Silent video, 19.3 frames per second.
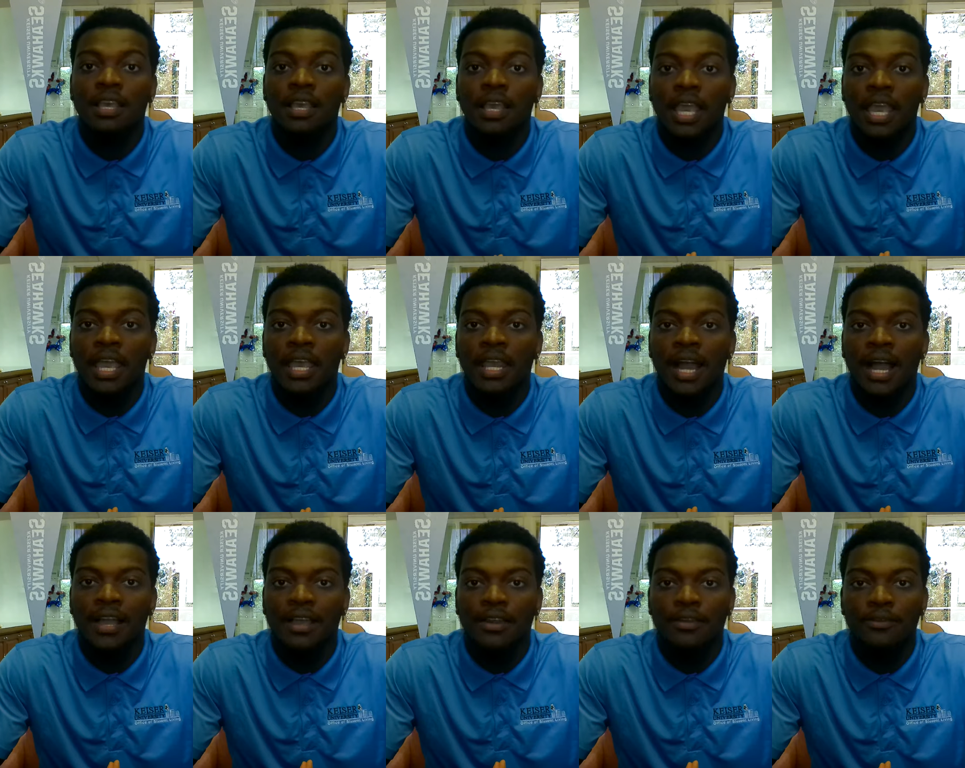and
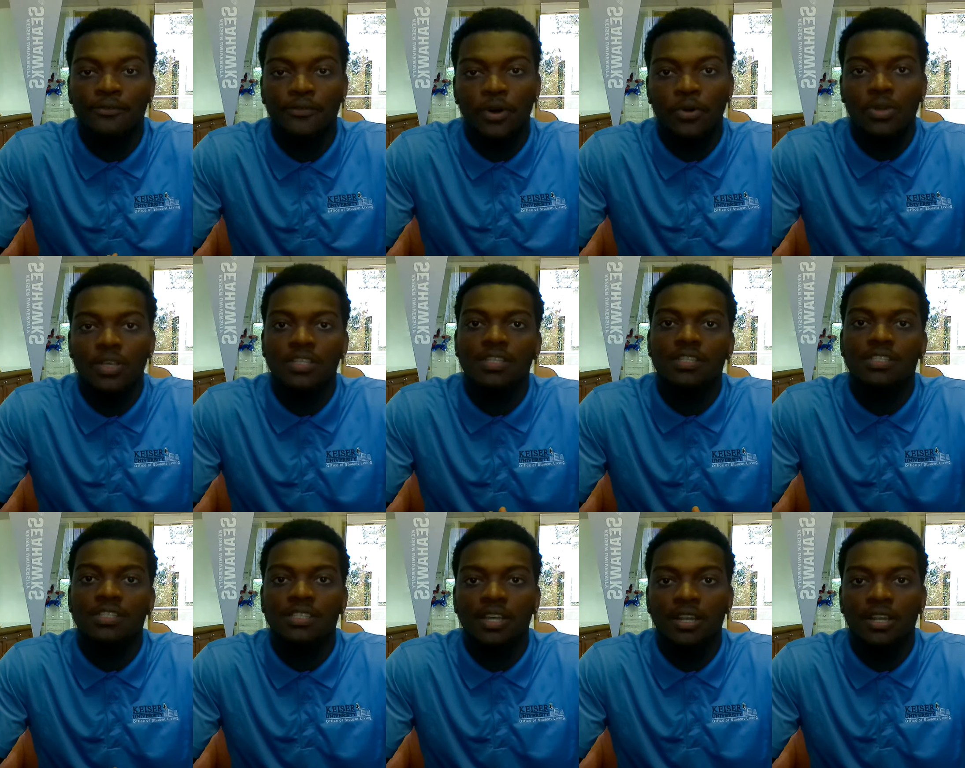I can focus
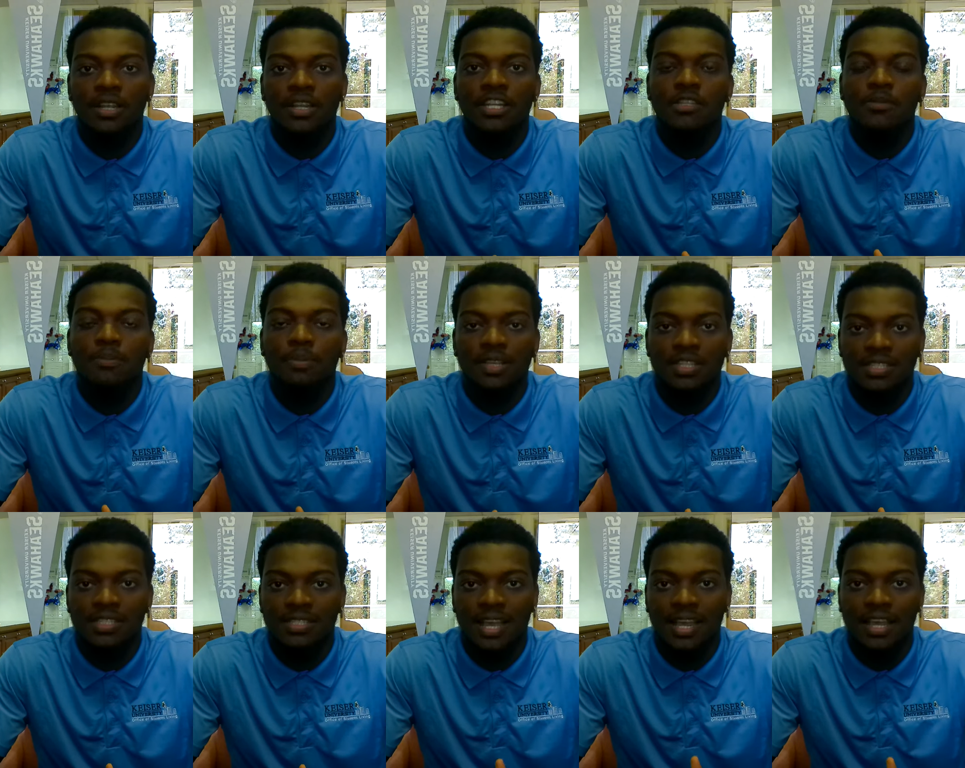and study, and there's
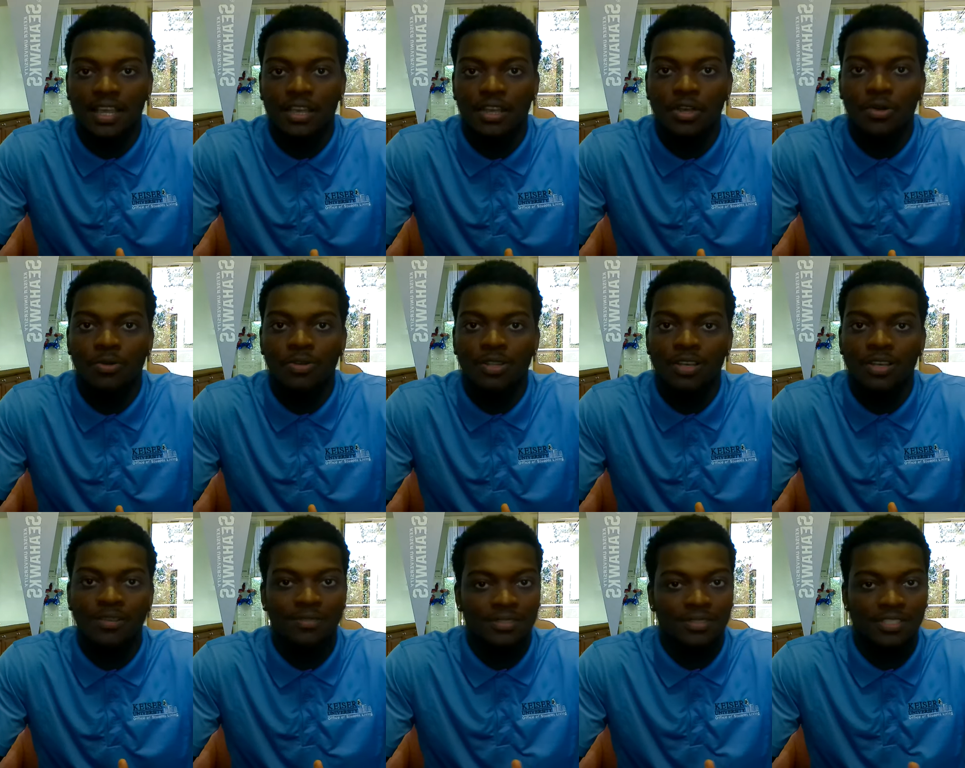places I can go to
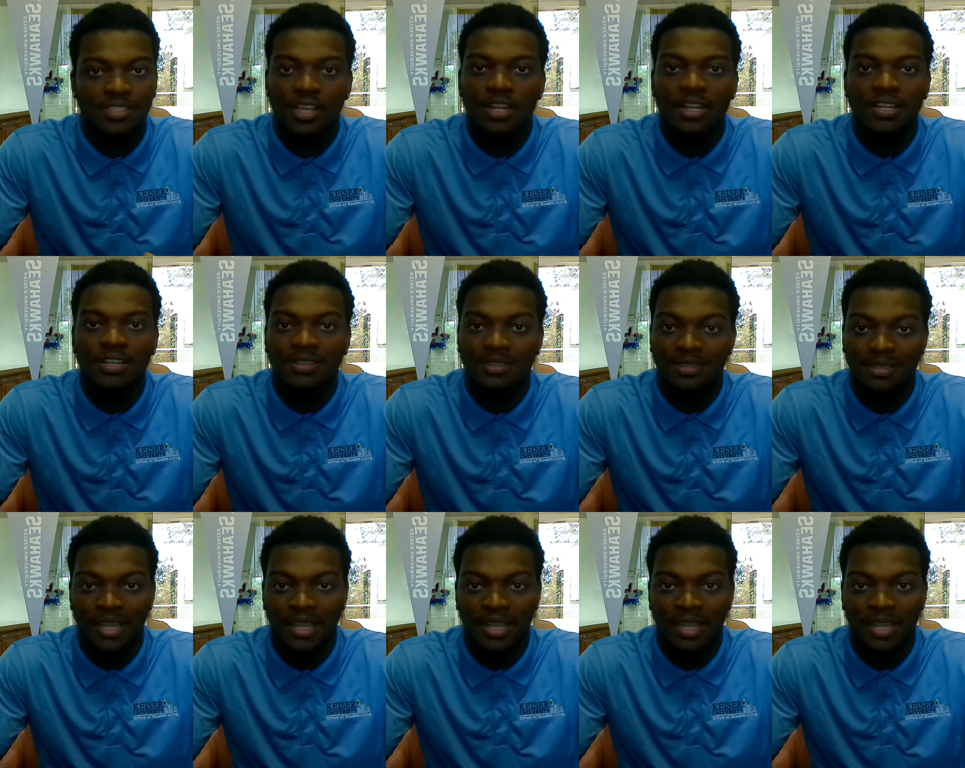study.